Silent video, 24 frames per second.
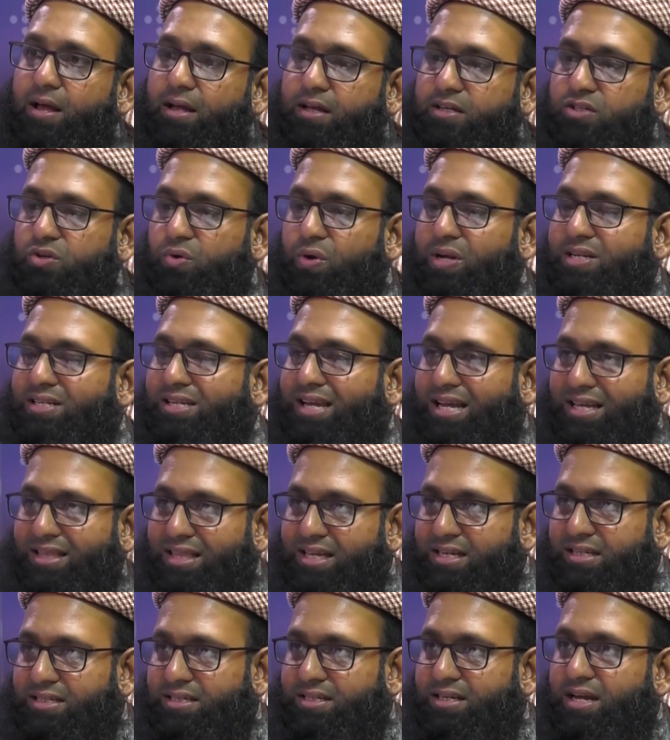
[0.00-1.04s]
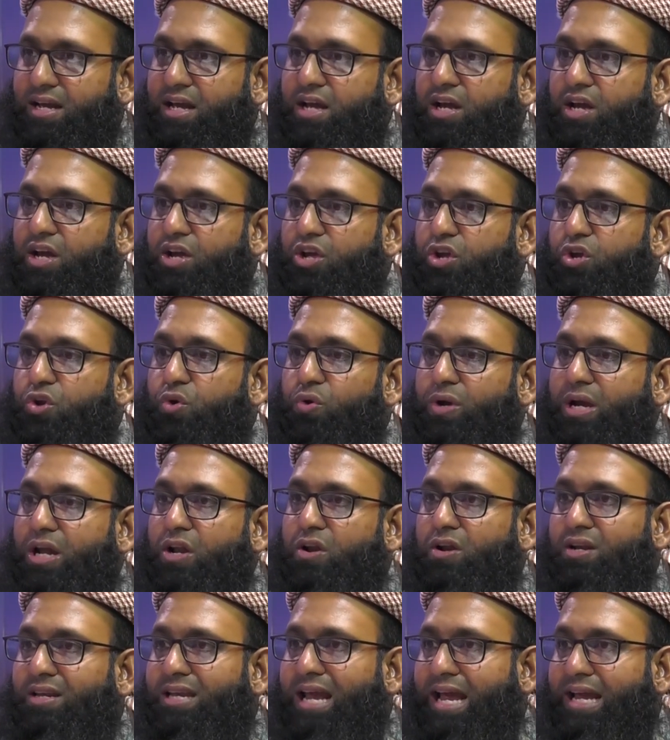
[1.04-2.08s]
So it's like this. You
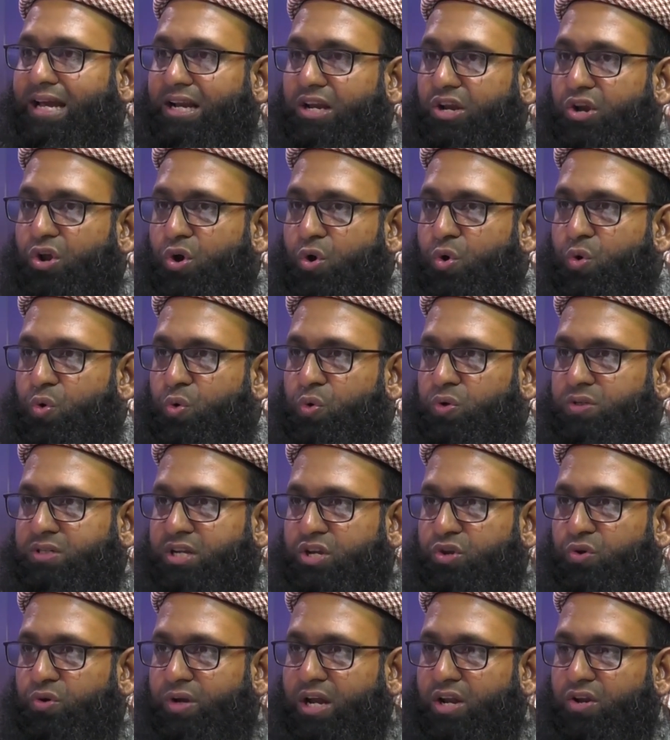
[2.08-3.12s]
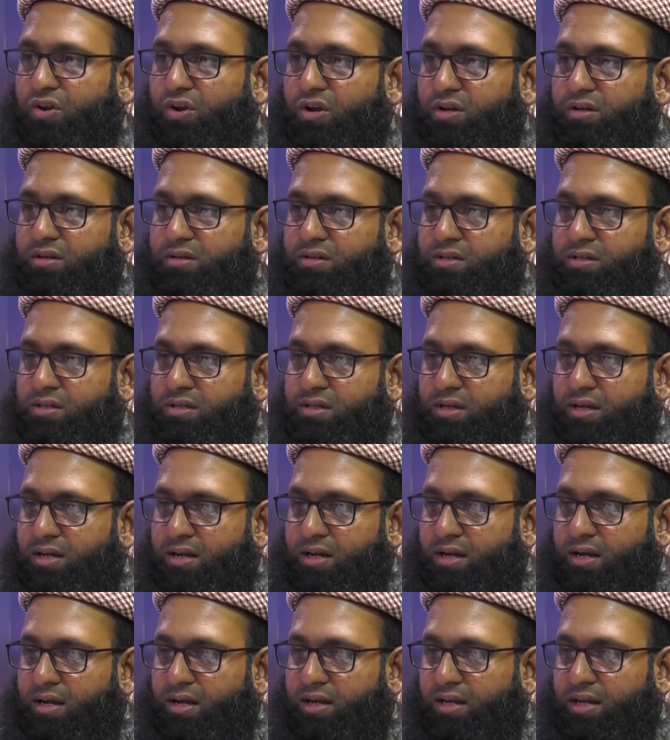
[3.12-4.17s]
cannot diagnose and you cannot
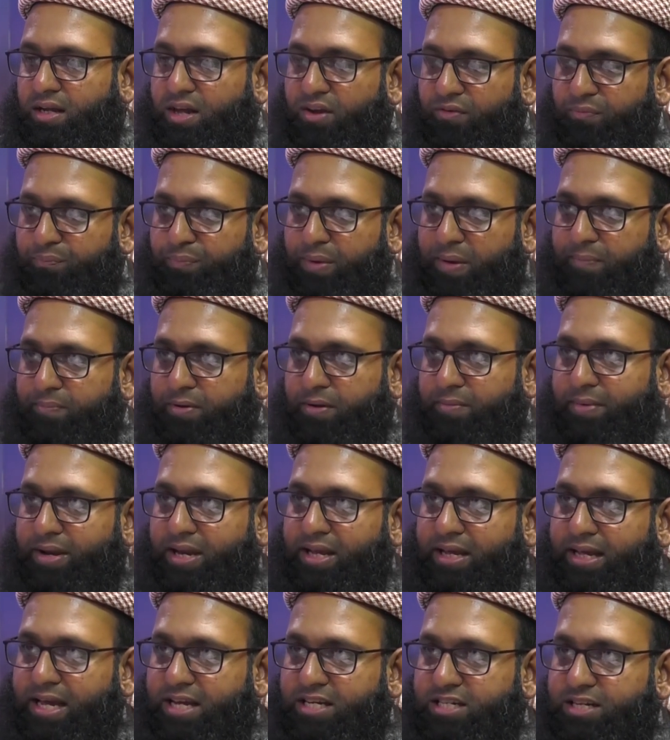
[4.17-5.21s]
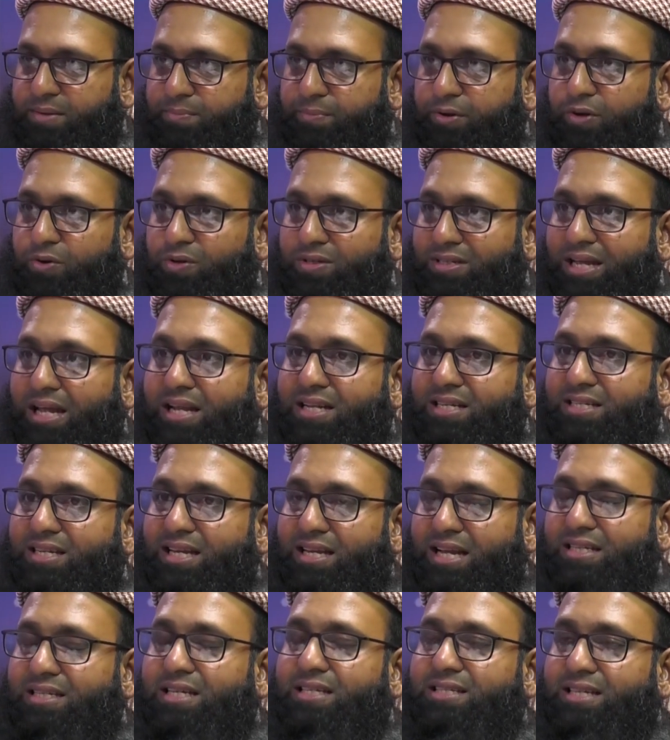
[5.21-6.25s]
uh, give people medication because that is,
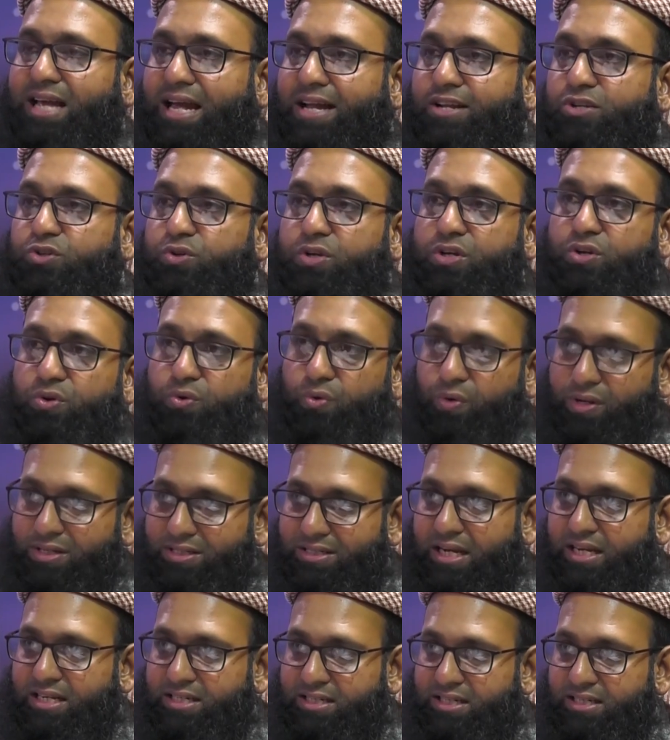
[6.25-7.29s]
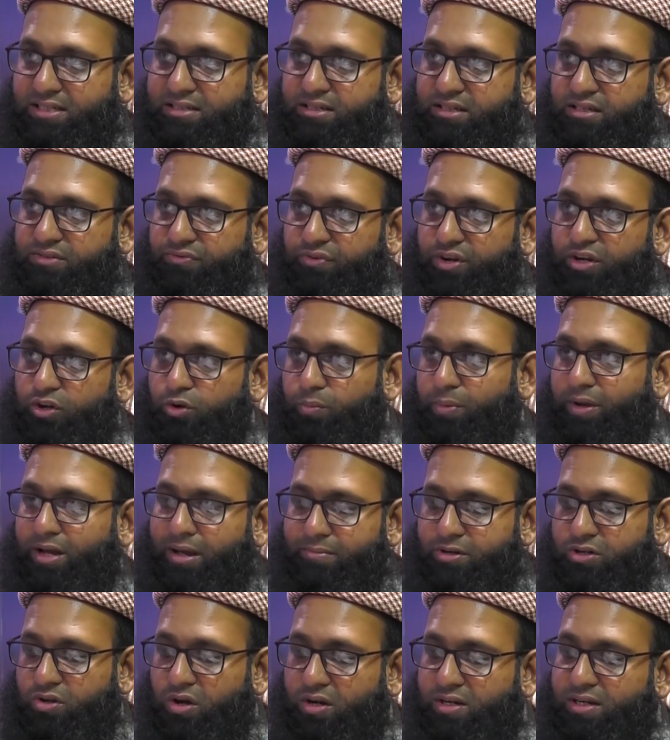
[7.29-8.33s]
that's a science you need to go and study six years for it to
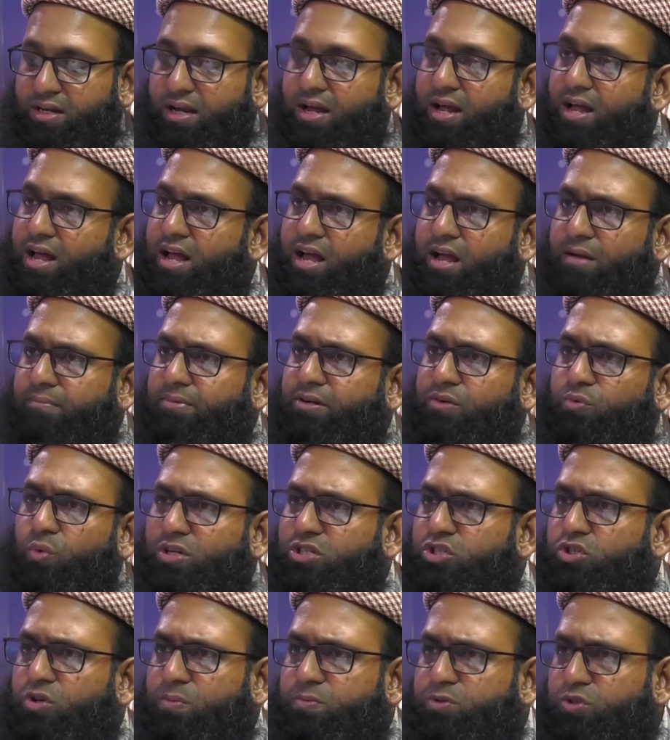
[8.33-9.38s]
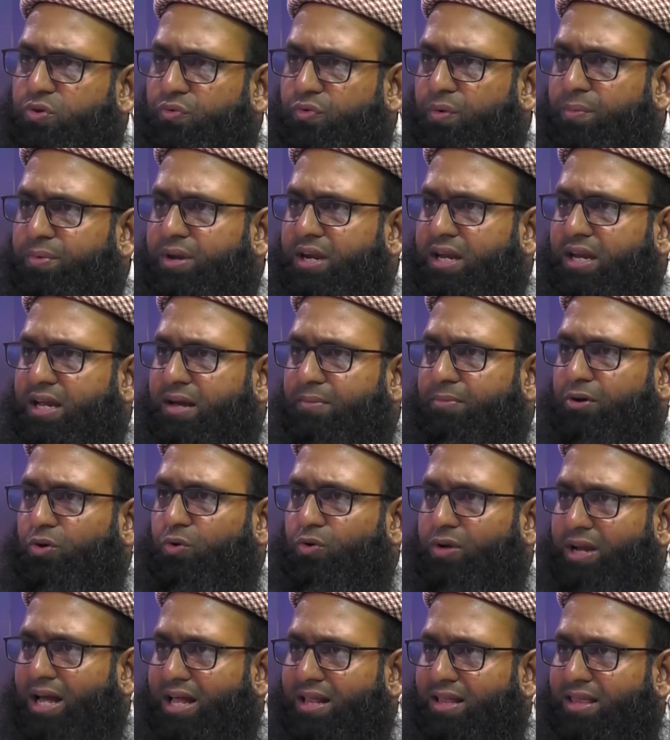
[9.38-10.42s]
become a doctor. But what stops you from reading about
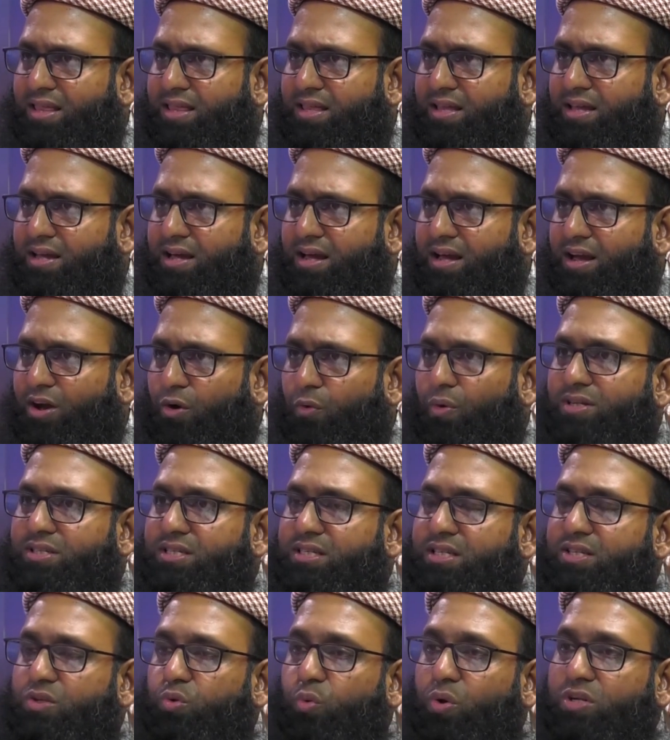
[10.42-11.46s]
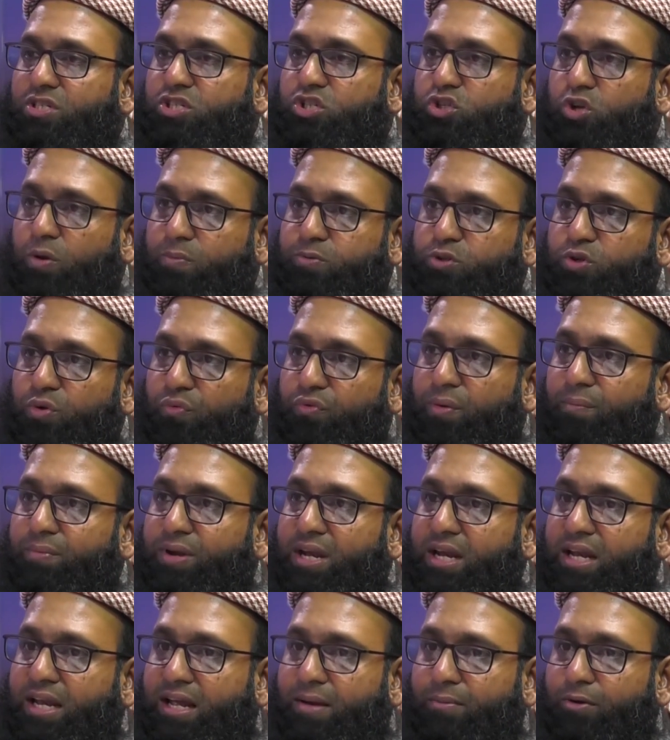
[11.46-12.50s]
good health? What's, what stops you from
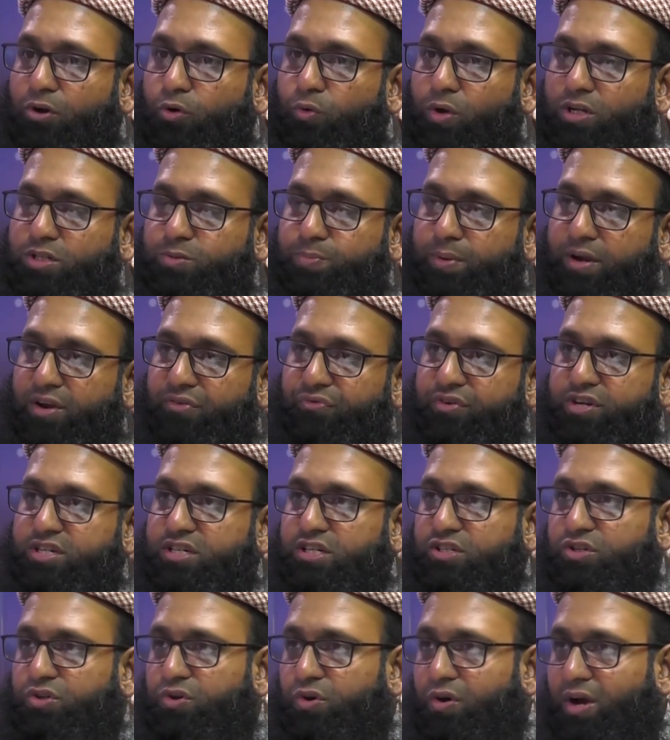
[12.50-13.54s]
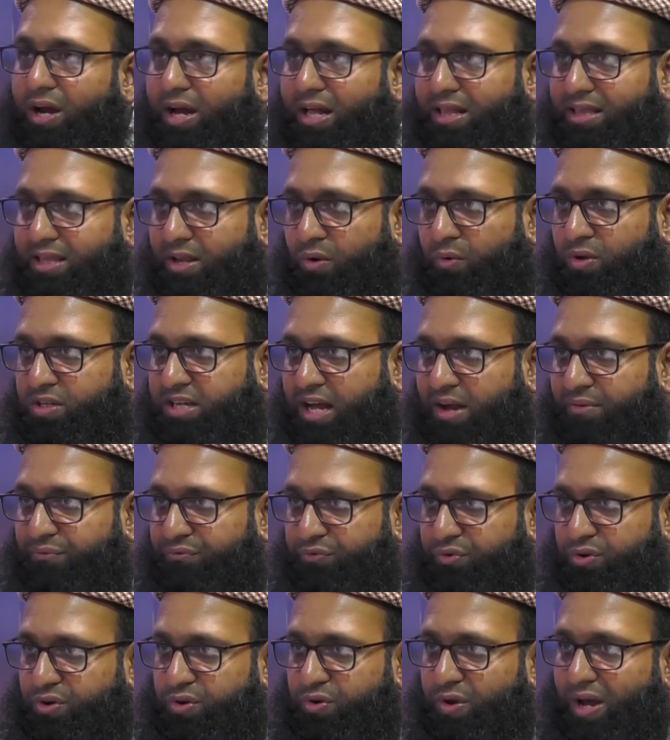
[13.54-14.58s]
reading about what's beneficial to your health and what's
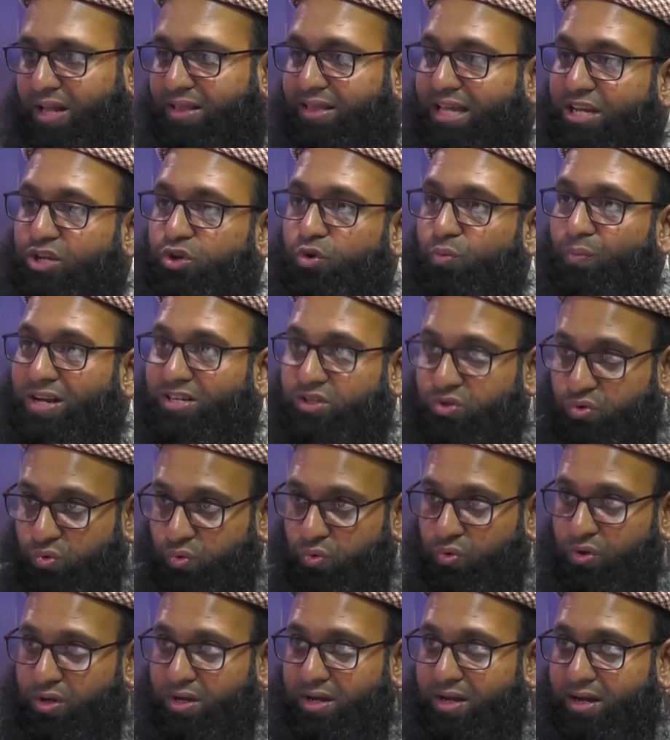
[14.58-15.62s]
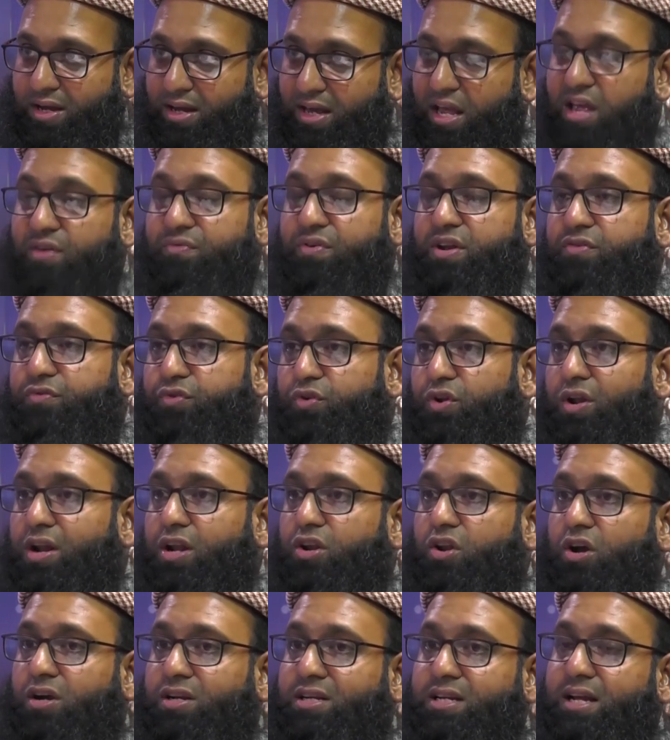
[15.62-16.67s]
harmful to your health that you must do? even if you're not a
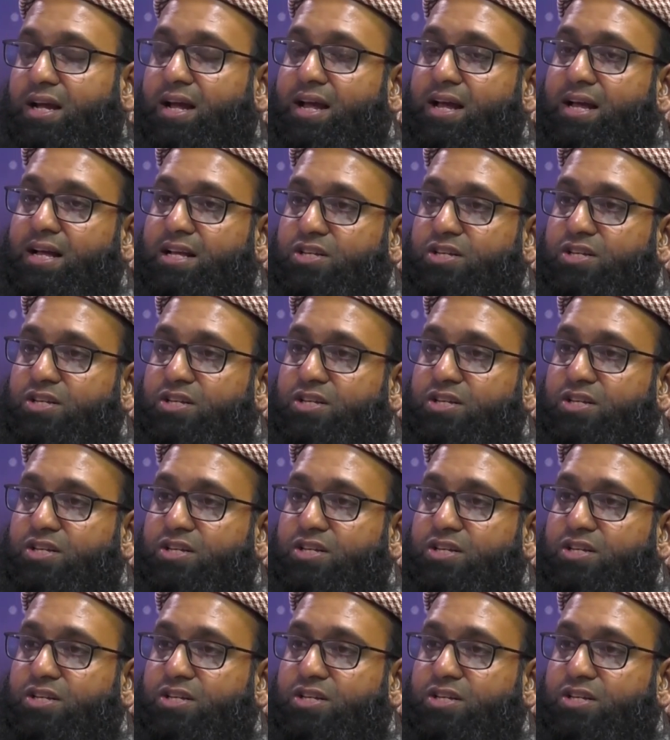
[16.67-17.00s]
doctor.